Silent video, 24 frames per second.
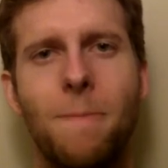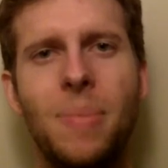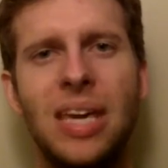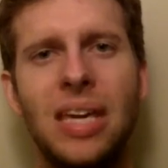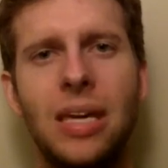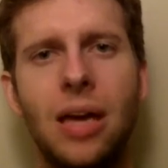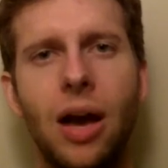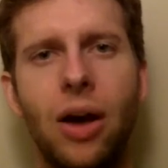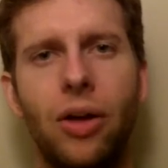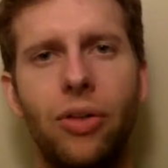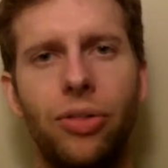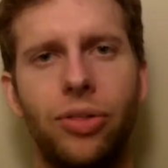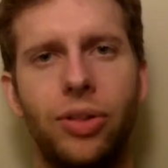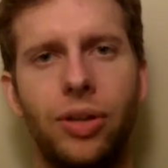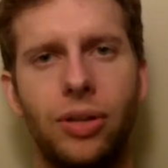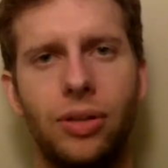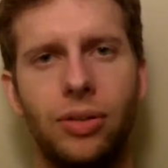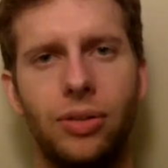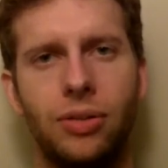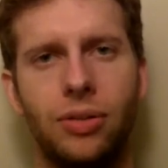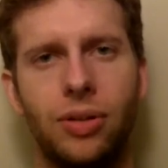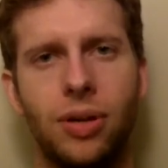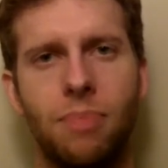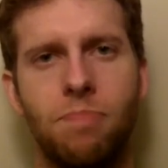Be healthy.
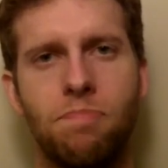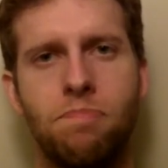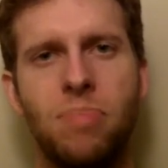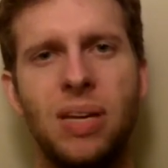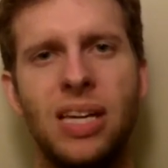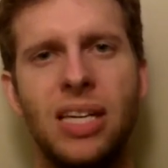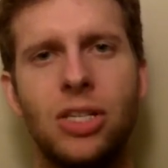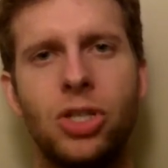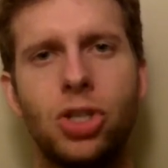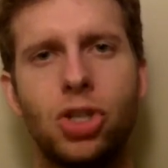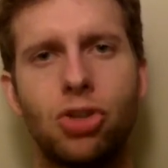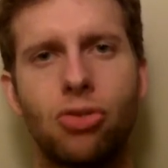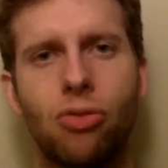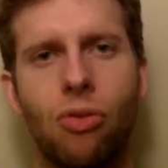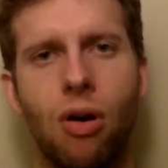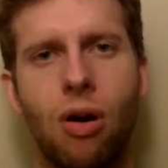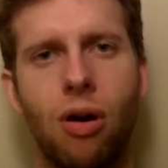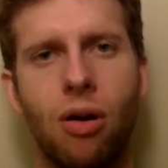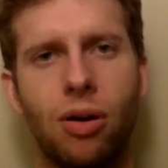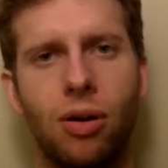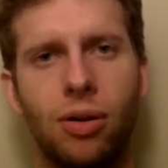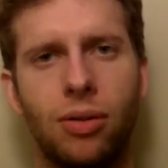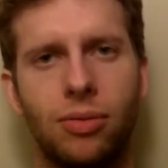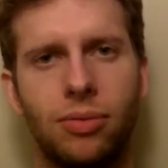Be
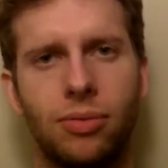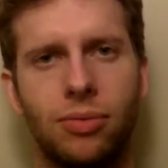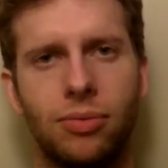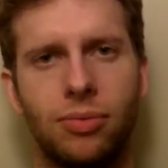strong.